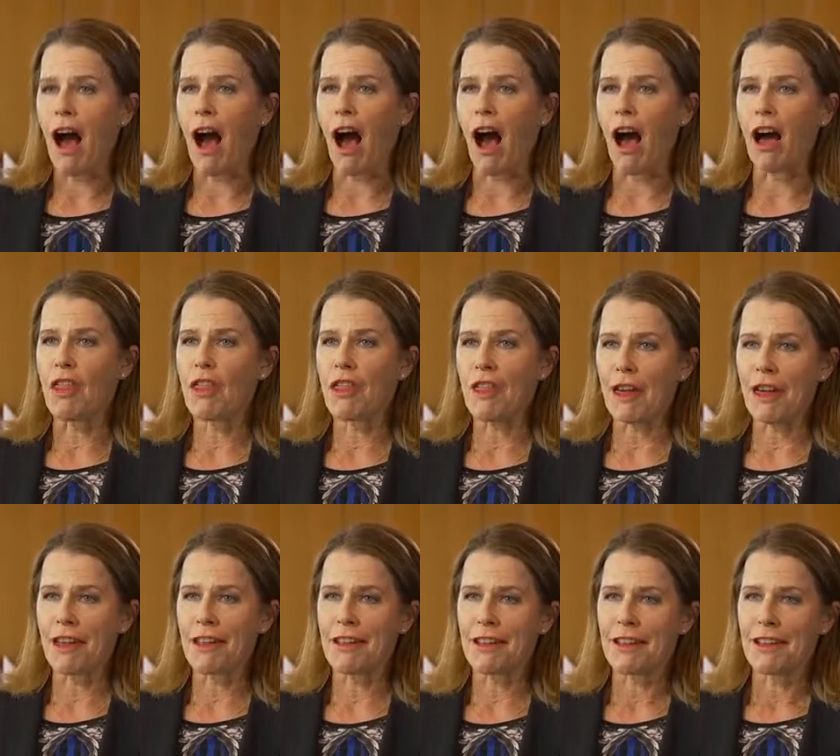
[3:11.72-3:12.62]
are
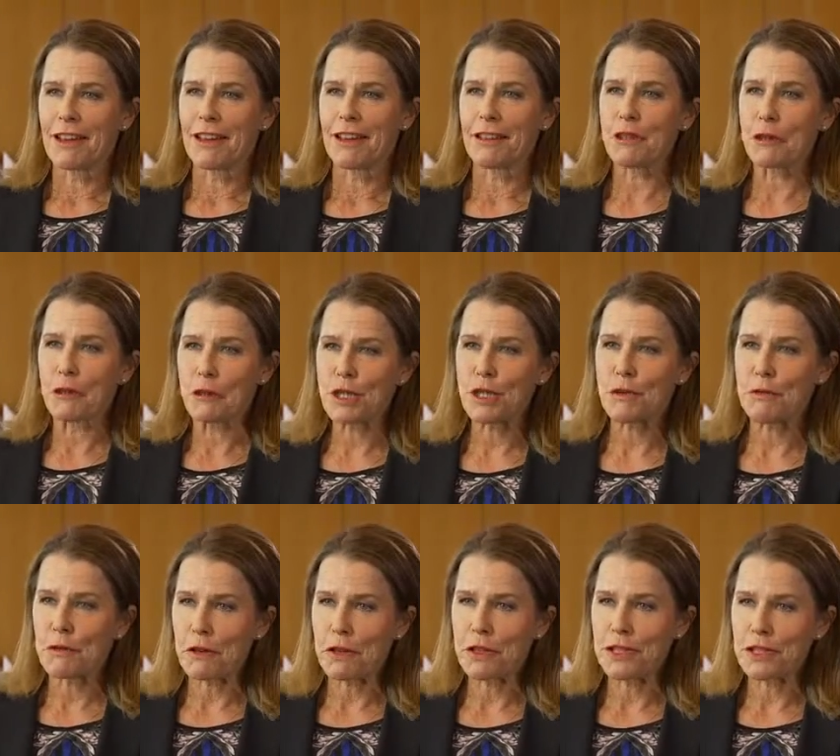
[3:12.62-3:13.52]
they
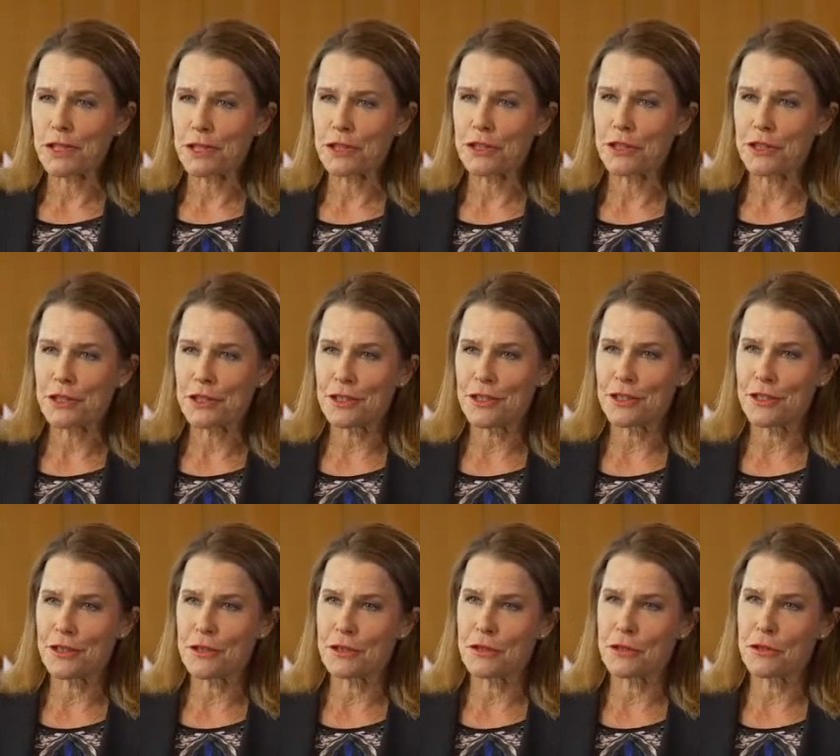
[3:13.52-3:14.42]
useful
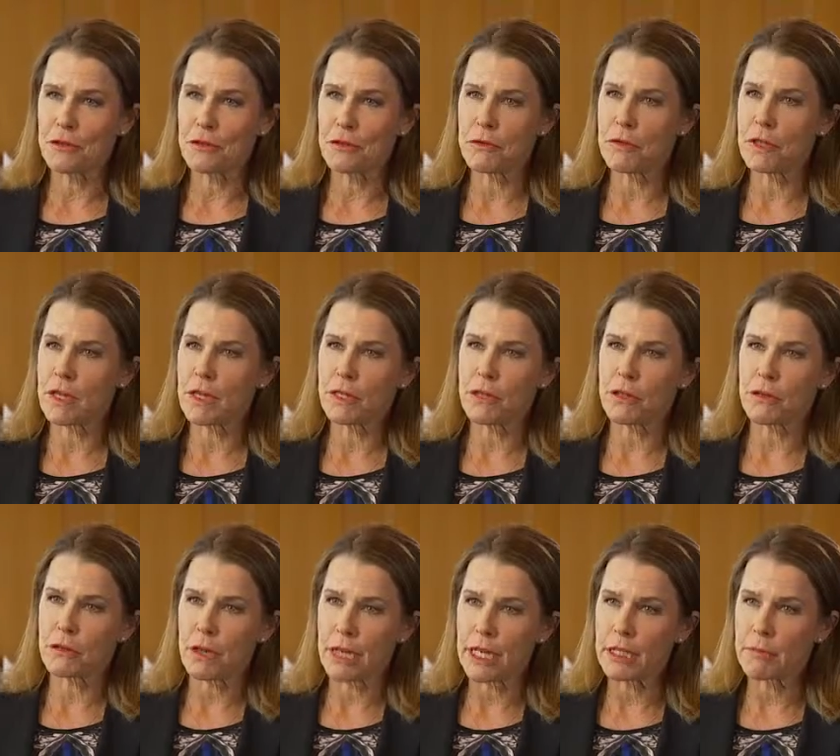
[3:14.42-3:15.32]
additions to the
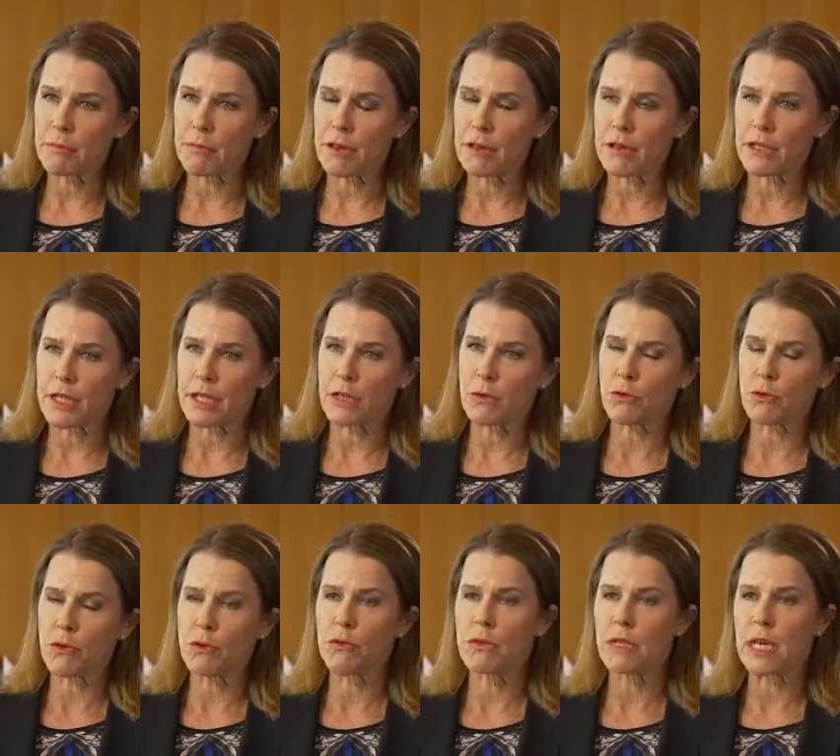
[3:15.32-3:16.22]
trade process,
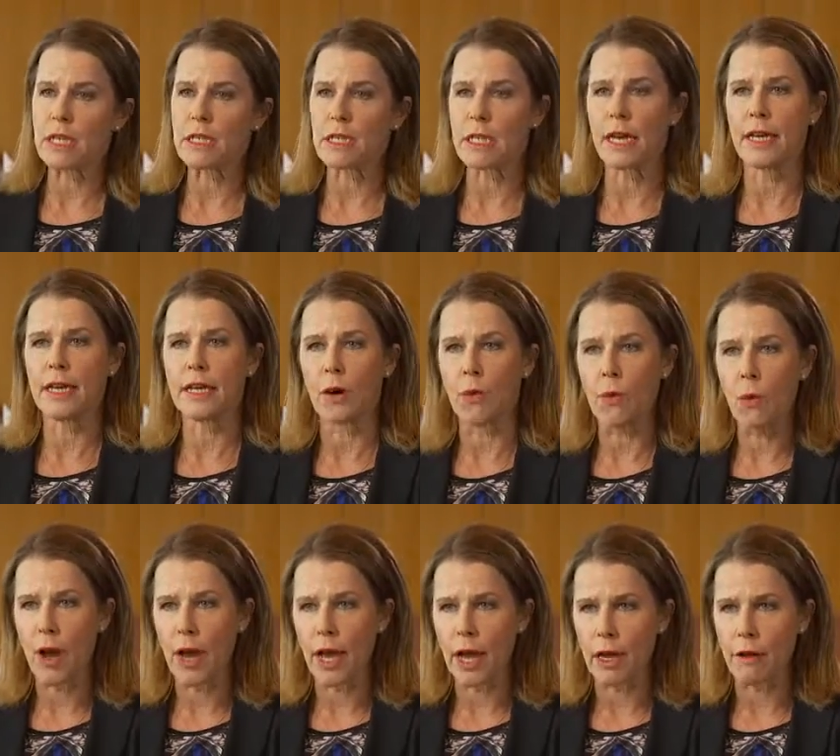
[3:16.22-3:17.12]
or do they take
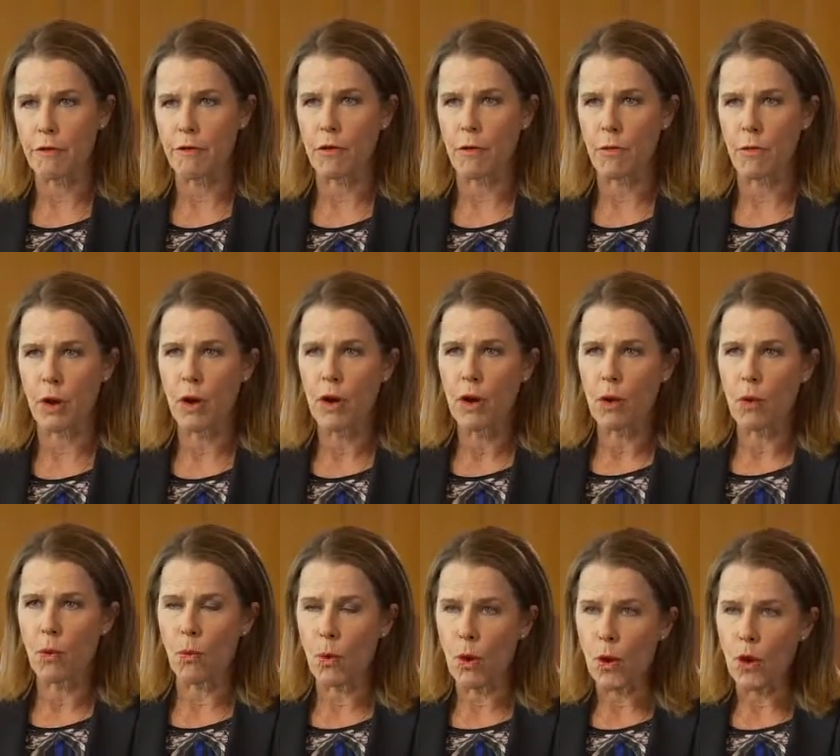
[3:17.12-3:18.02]
away from
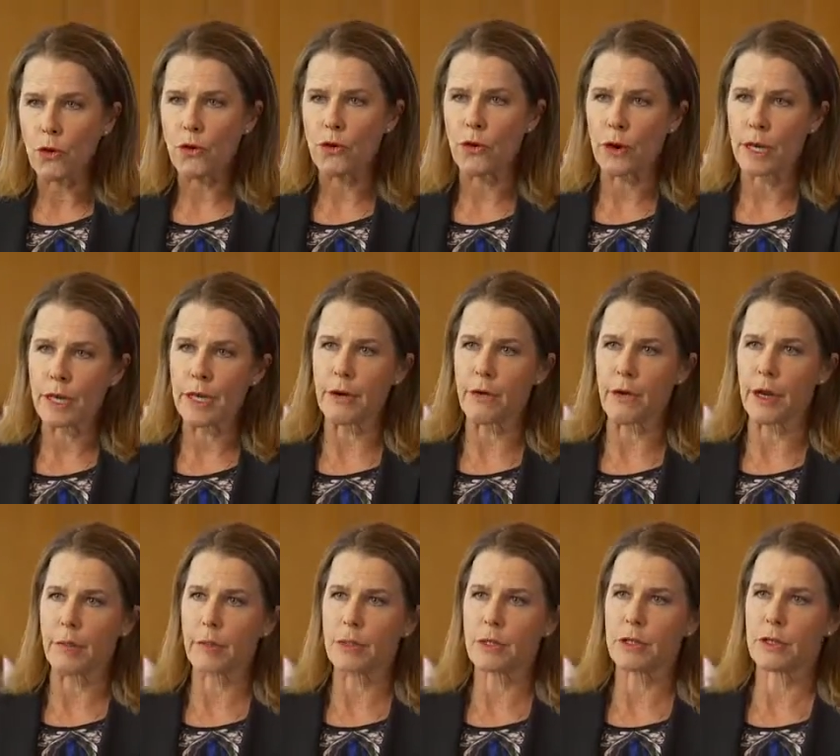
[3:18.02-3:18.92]
world trade
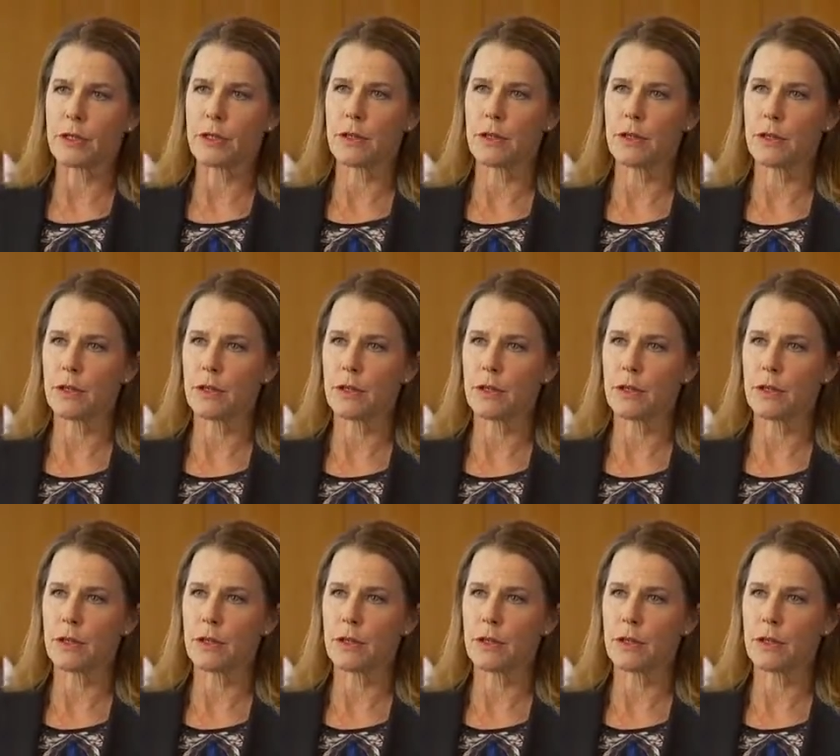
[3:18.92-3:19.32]
agreements?